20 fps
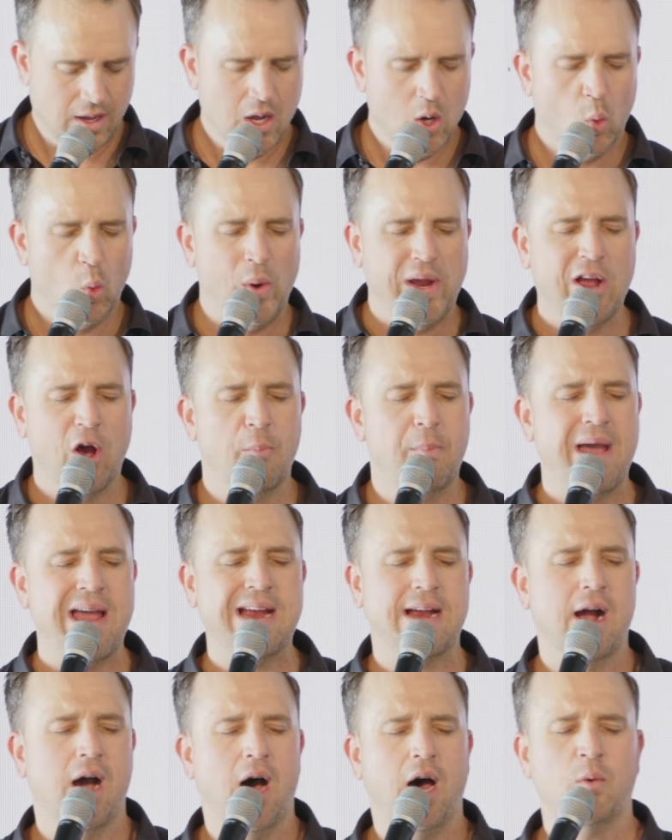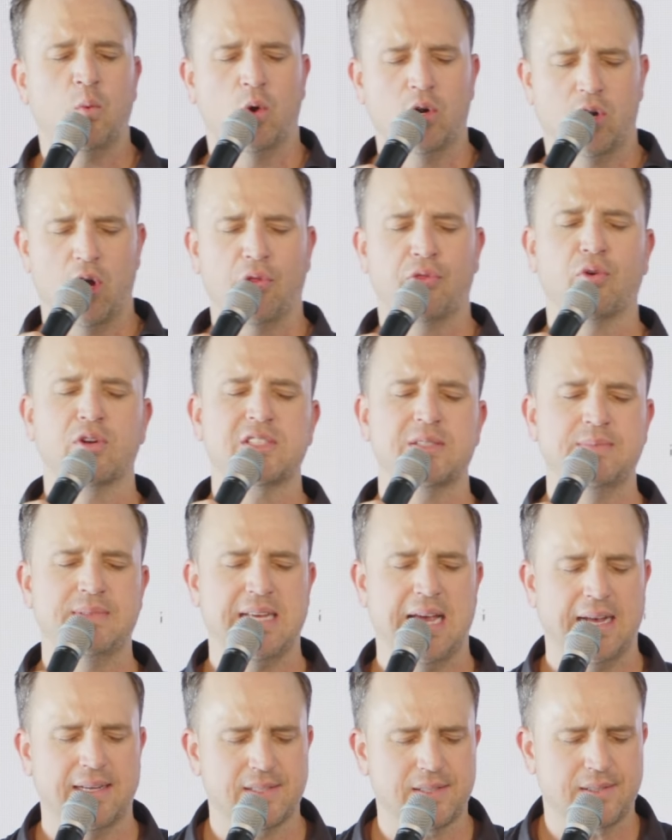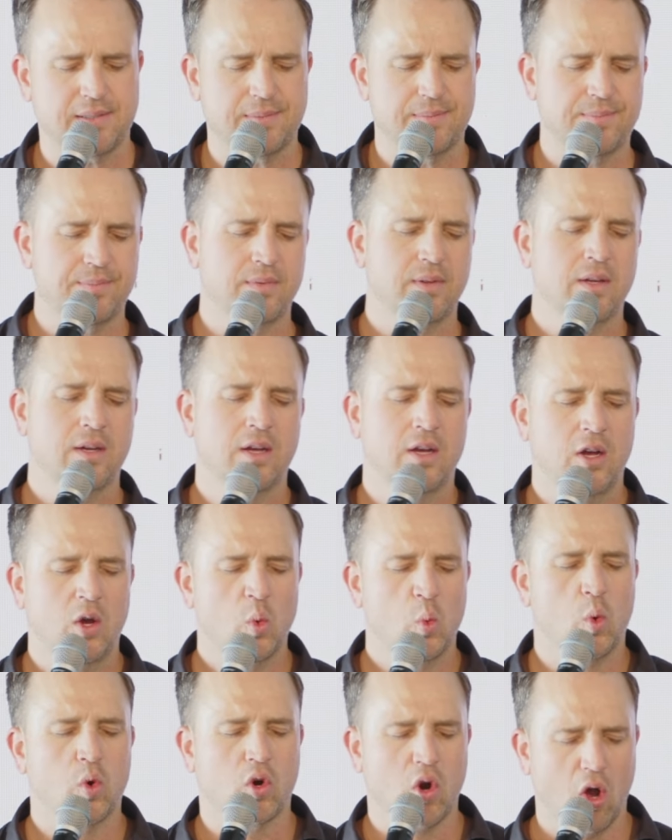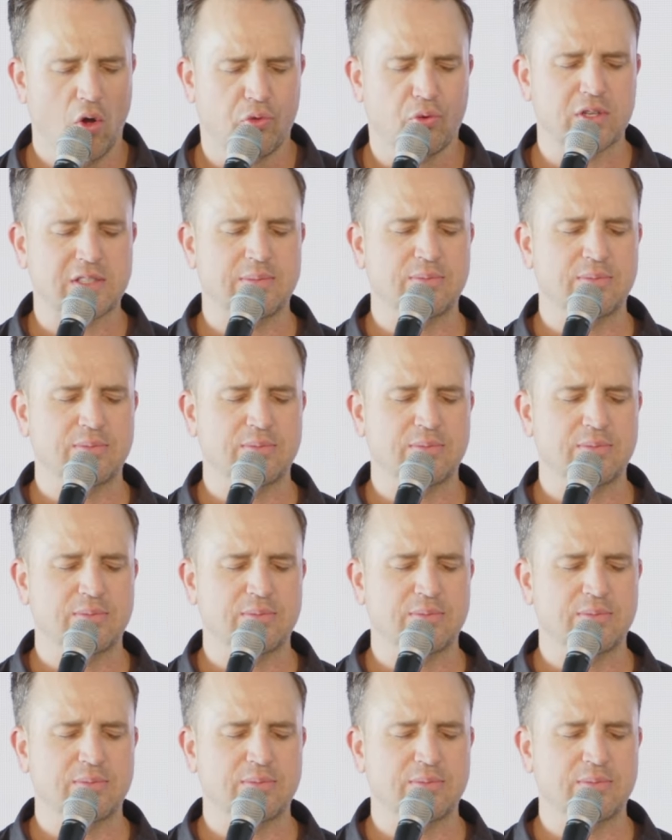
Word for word: We obey God, we'll go through some tests, we'll go through some